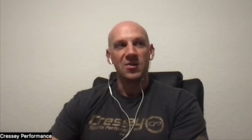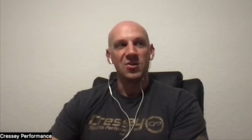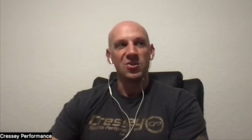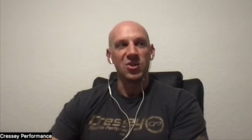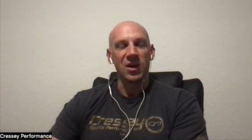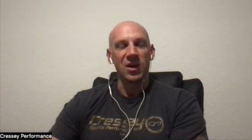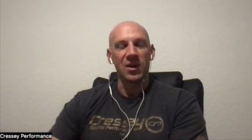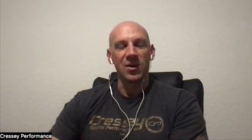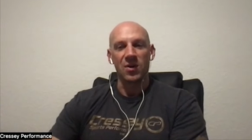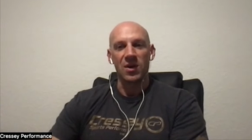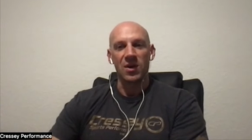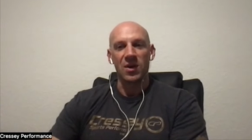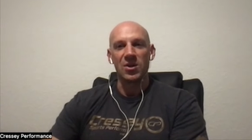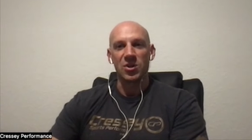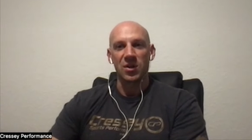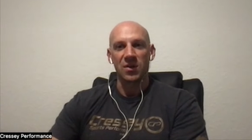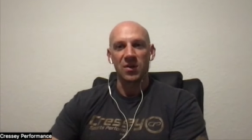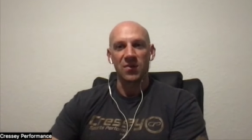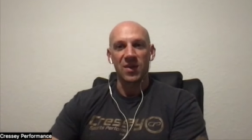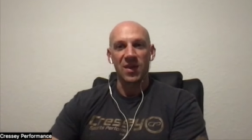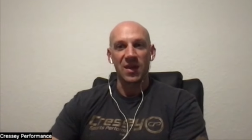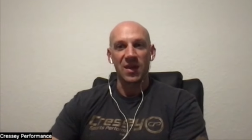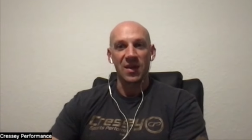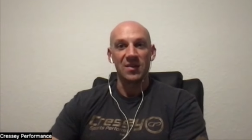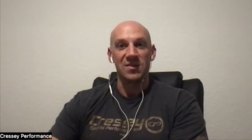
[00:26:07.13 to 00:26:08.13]
generation
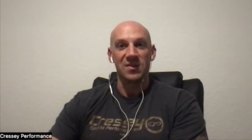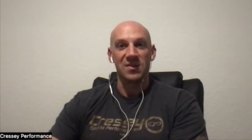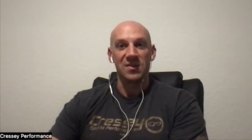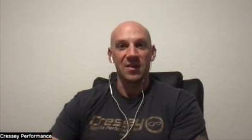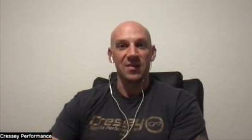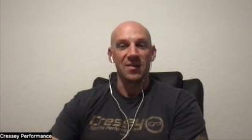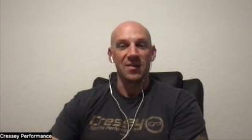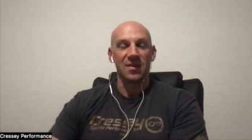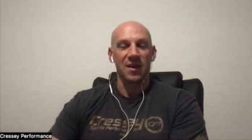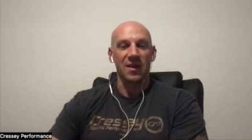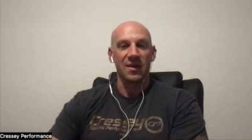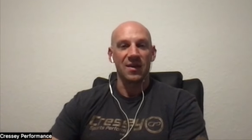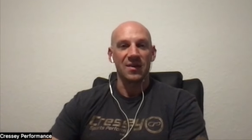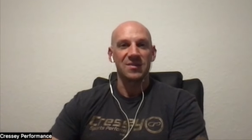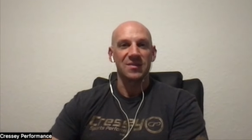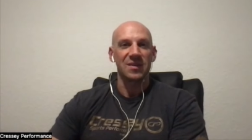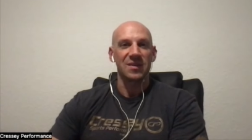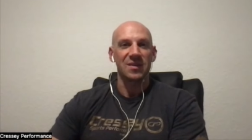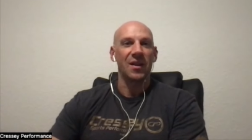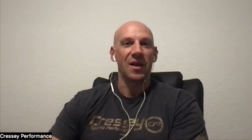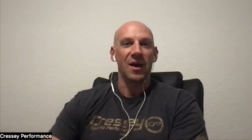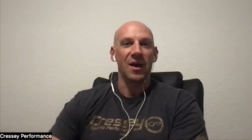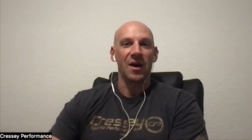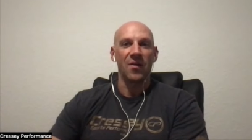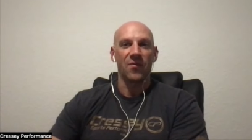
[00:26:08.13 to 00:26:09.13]
of kids that like
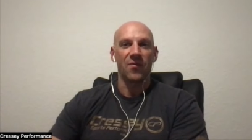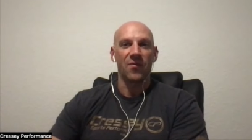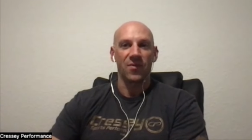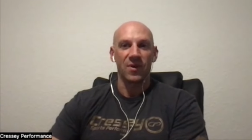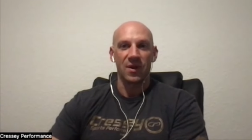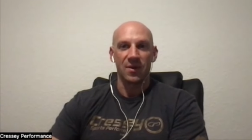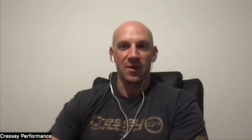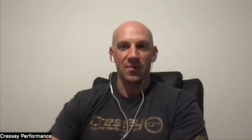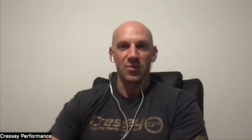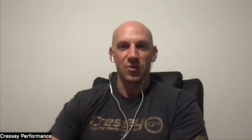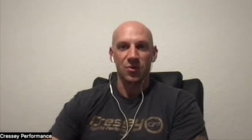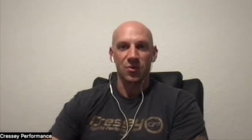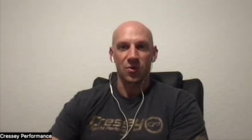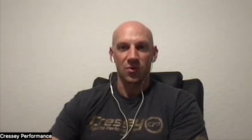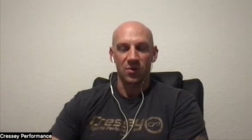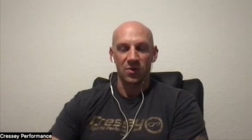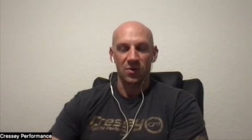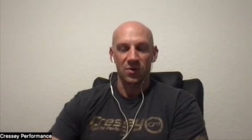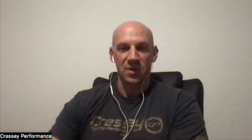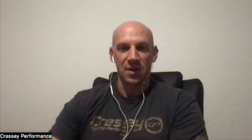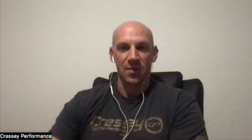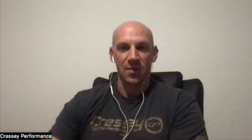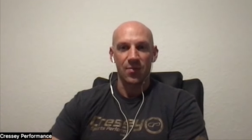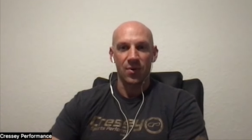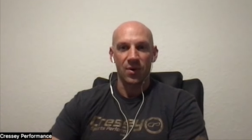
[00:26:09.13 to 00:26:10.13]
sell out for hip shoulder
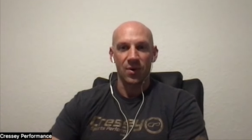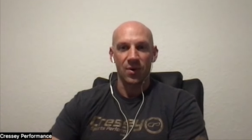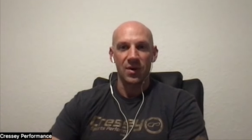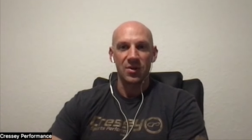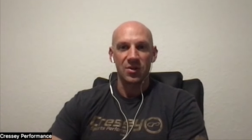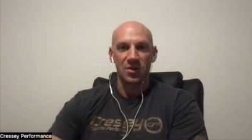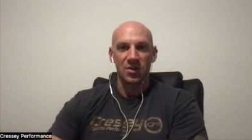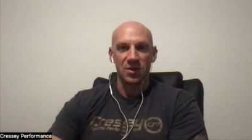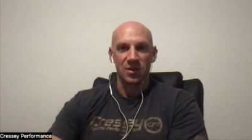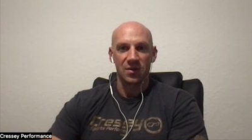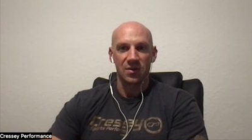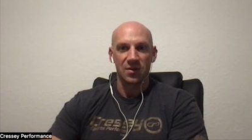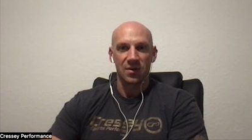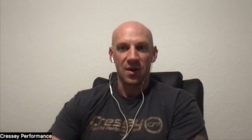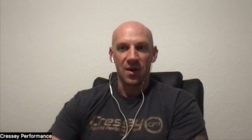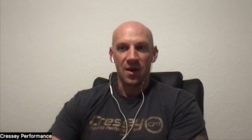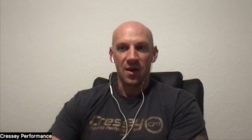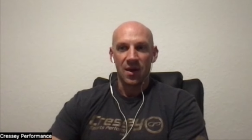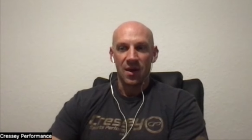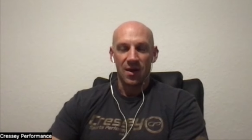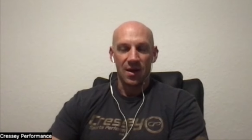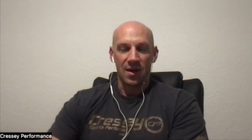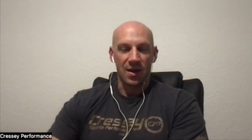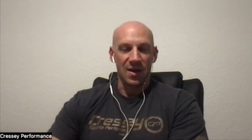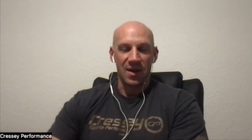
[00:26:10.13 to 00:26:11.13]
separation
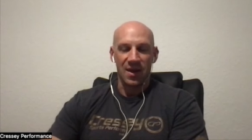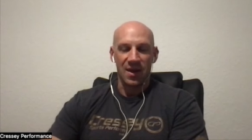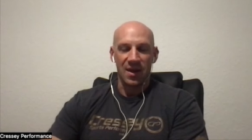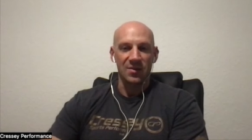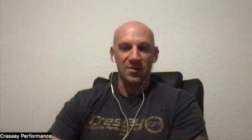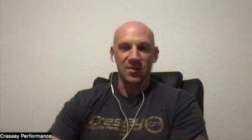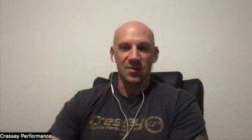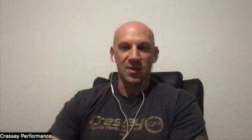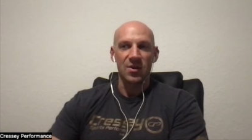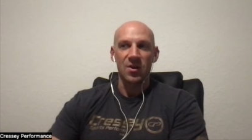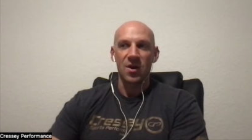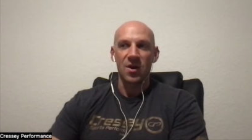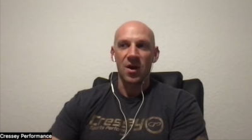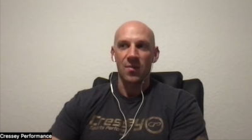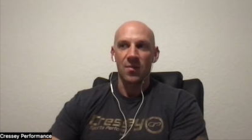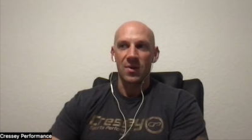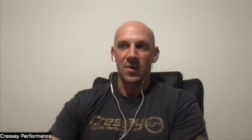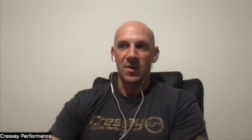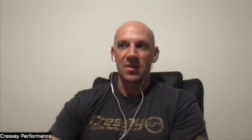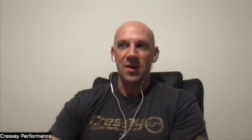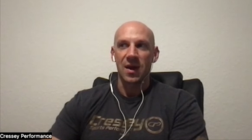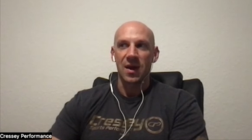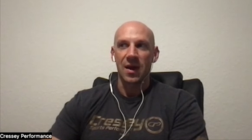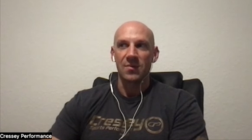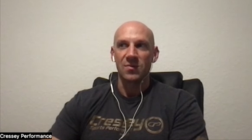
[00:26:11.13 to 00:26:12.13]
and i can't tell you how
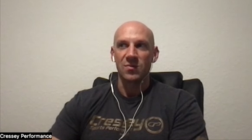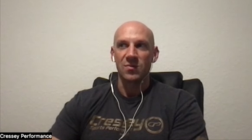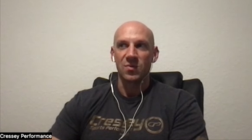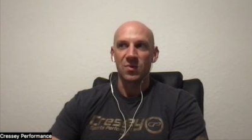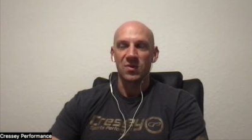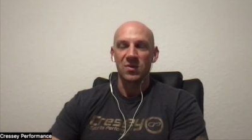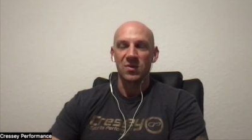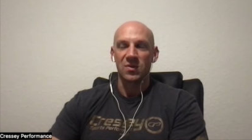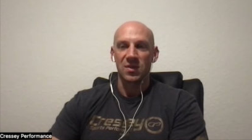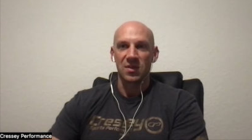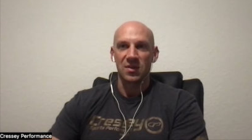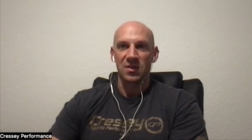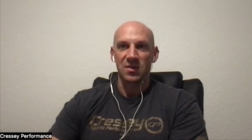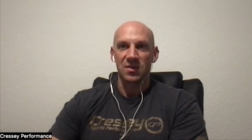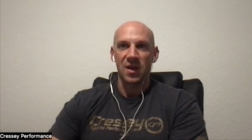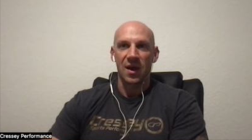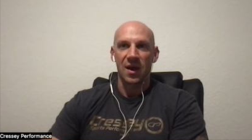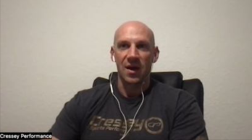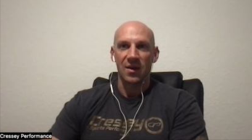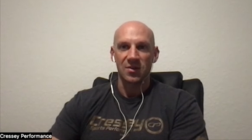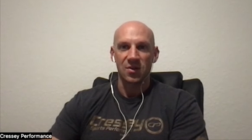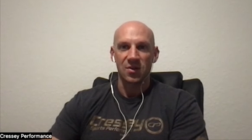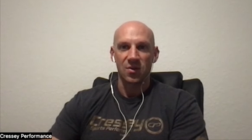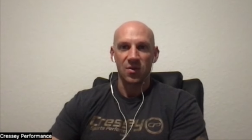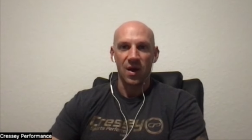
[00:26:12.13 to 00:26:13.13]
many times we see these
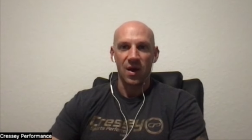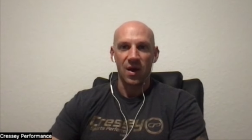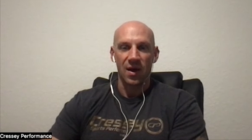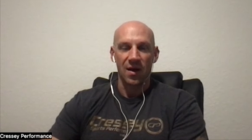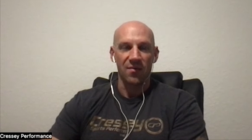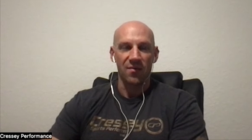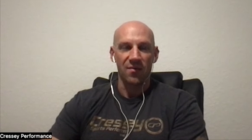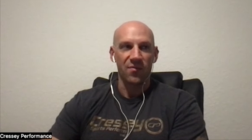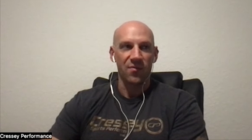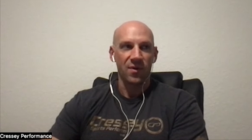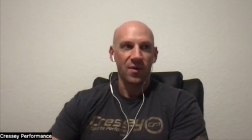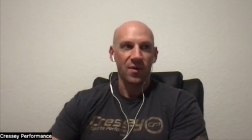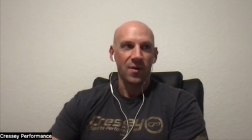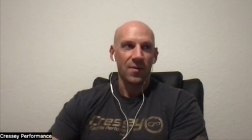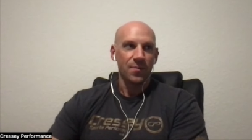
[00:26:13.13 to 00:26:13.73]
guys who have